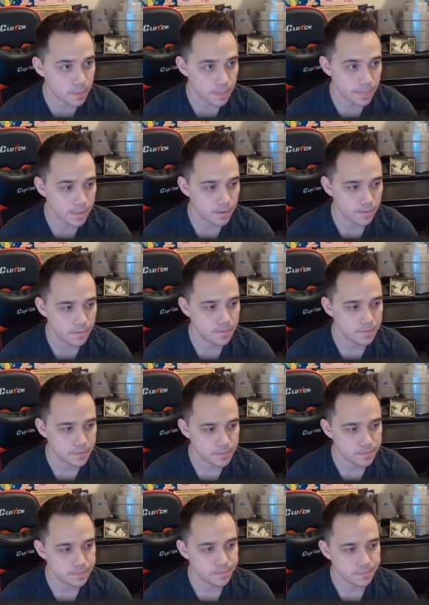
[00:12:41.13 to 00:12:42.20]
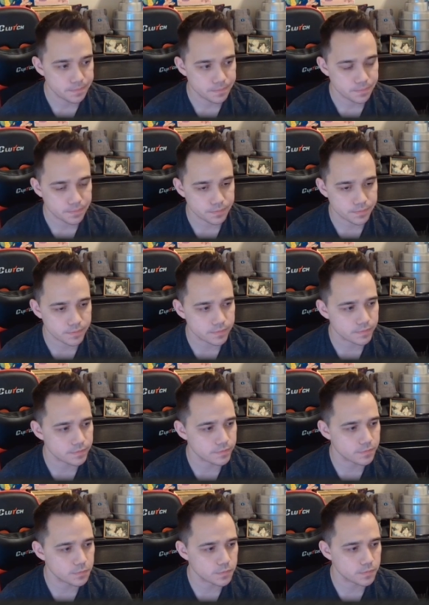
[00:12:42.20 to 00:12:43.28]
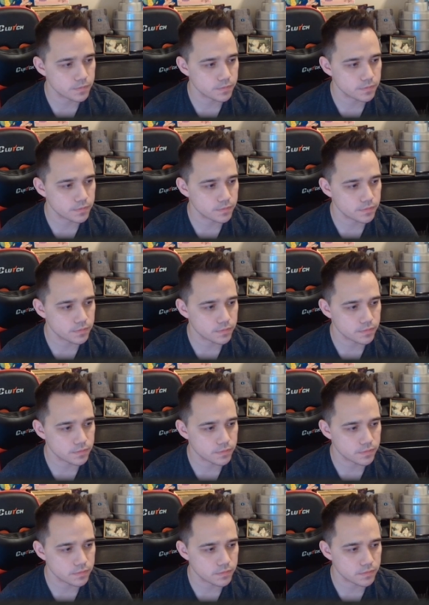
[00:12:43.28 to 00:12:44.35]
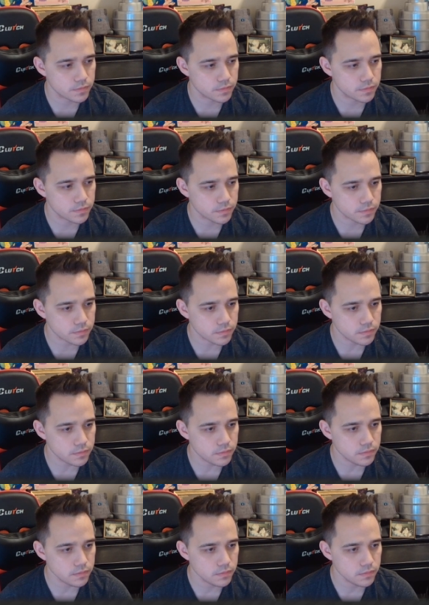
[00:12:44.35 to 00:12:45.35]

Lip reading: [no speech]